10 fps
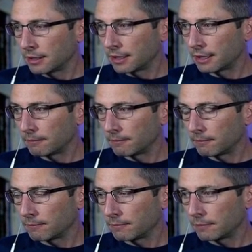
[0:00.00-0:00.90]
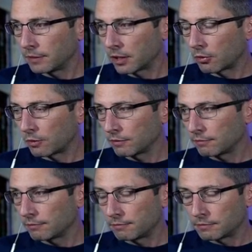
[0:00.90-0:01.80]

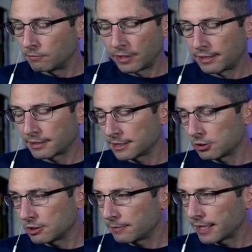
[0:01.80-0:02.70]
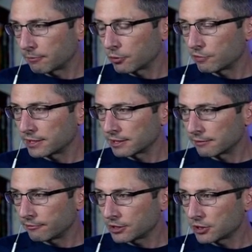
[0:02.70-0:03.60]
We continue to make improvements in
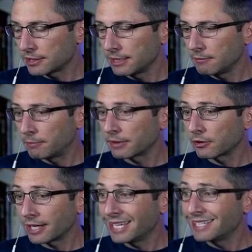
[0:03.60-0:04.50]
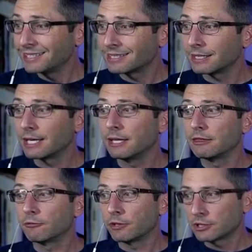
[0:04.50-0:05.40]
efficiency, but there is, in
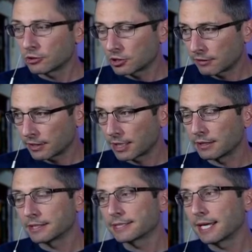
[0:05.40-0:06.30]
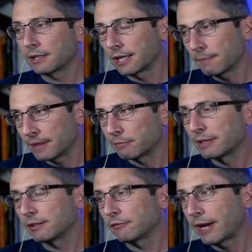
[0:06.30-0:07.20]
the research of it, in the scaling up, in the
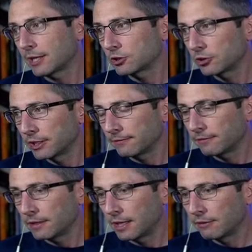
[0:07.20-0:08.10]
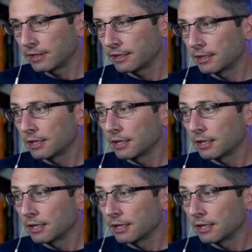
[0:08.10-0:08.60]
manufacturing of it,